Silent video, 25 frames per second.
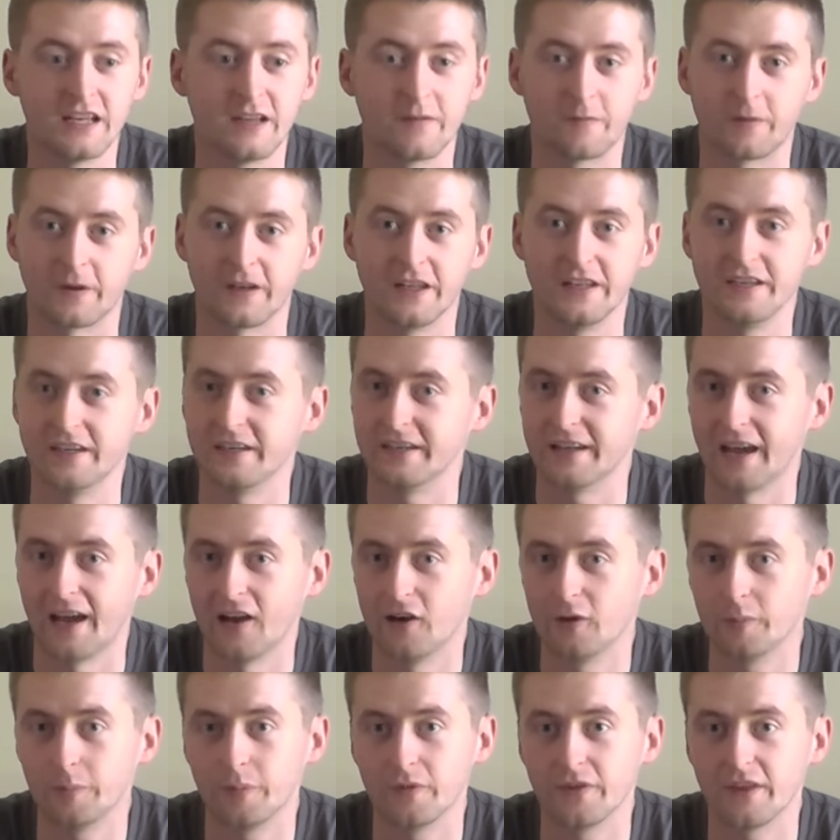If I needed
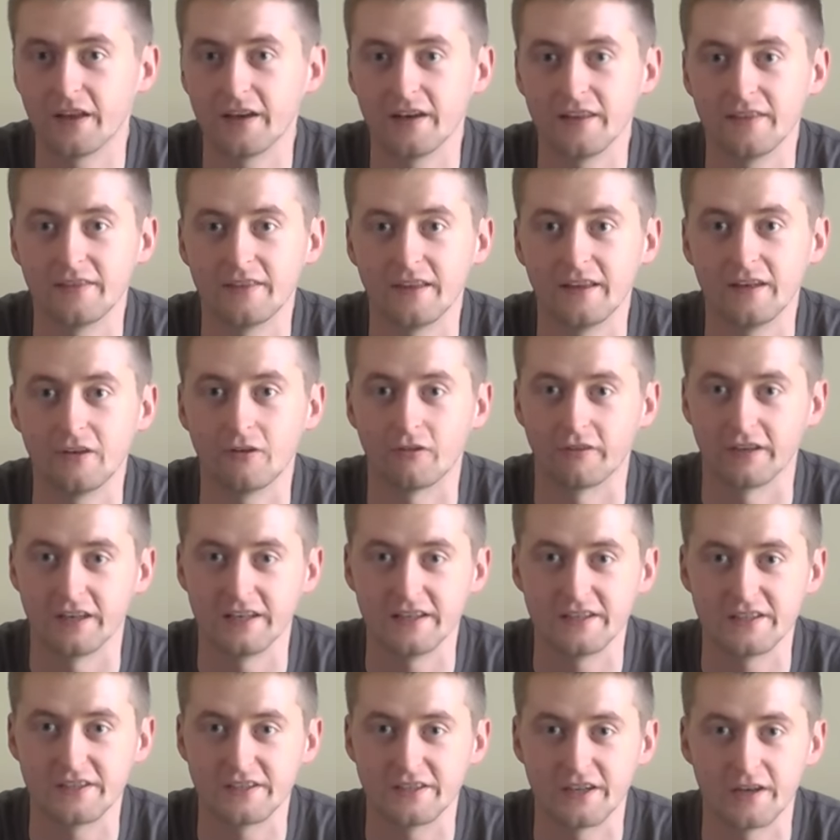help with anything or I
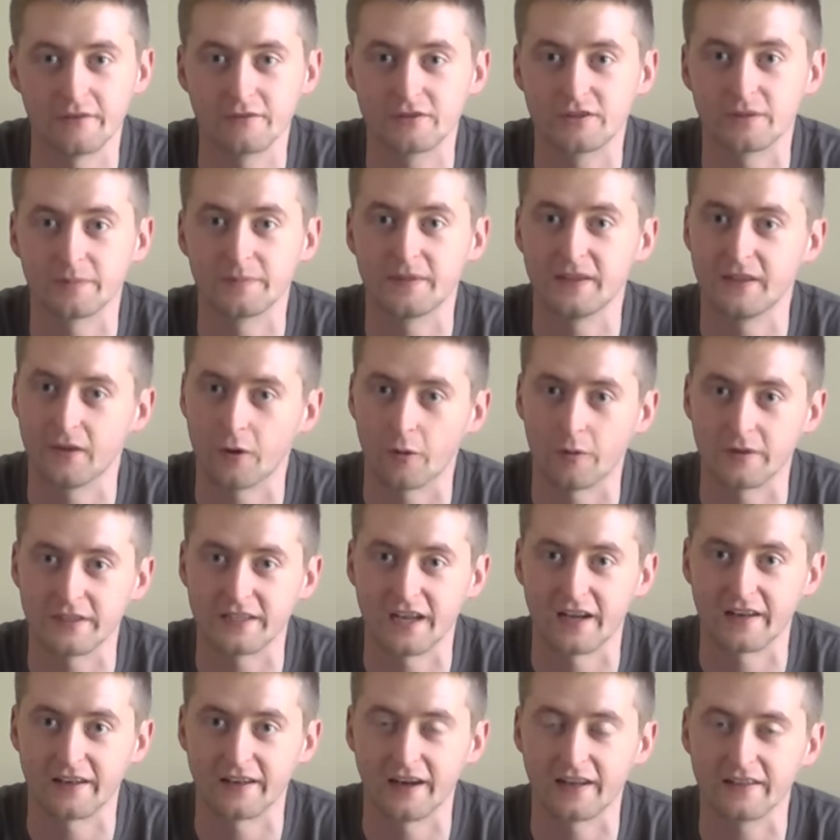needed to know something, they always
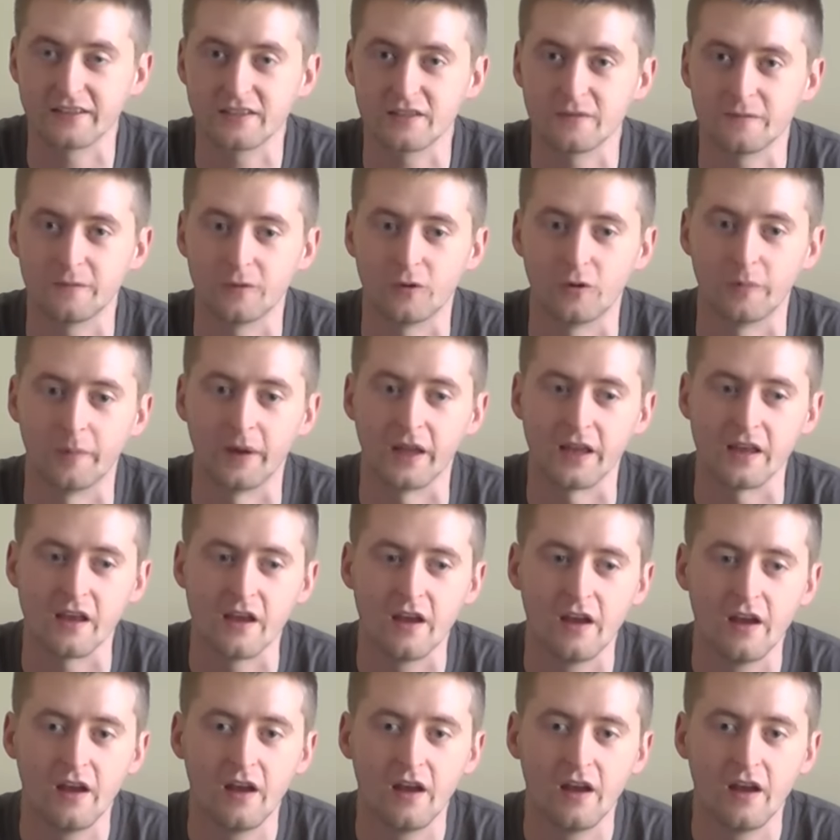had an answer for me.